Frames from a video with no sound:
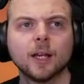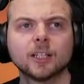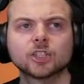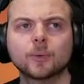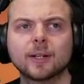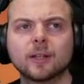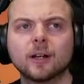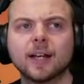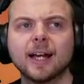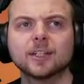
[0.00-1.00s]
Squid go
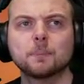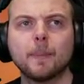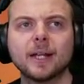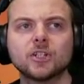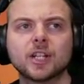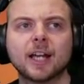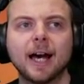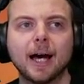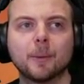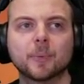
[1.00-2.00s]
catch
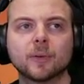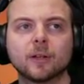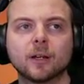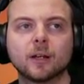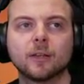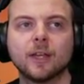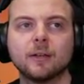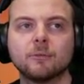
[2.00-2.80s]
Magikarp, then